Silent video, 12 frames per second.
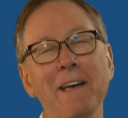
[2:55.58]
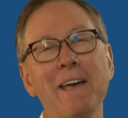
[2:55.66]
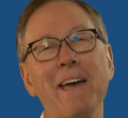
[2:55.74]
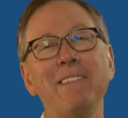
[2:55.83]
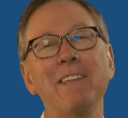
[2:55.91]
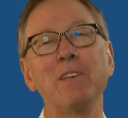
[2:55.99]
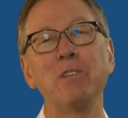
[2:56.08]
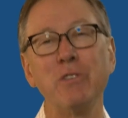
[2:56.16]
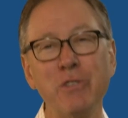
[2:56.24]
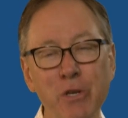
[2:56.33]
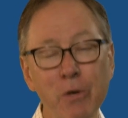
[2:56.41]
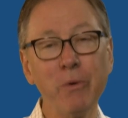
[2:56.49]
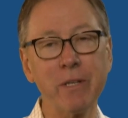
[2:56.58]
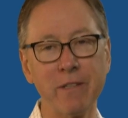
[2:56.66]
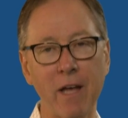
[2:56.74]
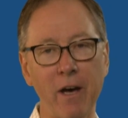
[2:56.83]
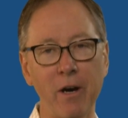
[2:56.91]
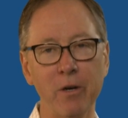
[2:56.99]
And then you would
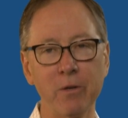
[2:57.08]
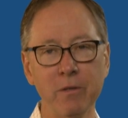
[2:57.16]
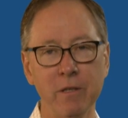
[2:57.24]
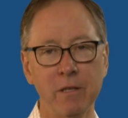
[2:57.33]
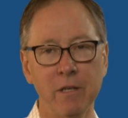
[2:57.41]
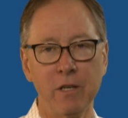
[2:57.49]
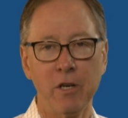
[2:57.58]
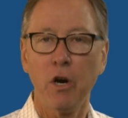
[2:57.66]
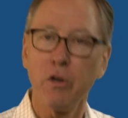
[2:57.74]
know who